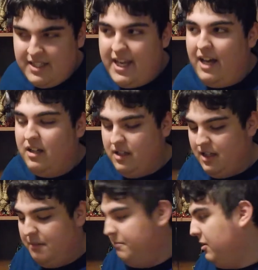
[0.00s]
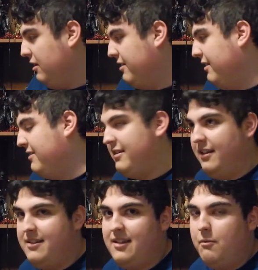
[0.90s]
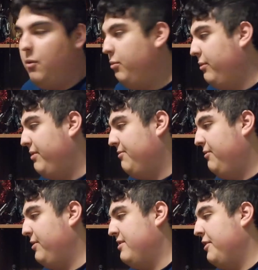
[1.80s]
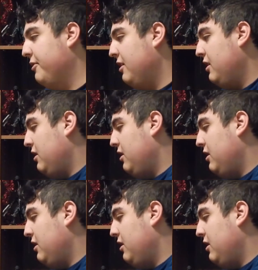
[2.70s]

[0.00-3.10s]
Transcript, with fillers: yeah, um, let's, let's see what's in here.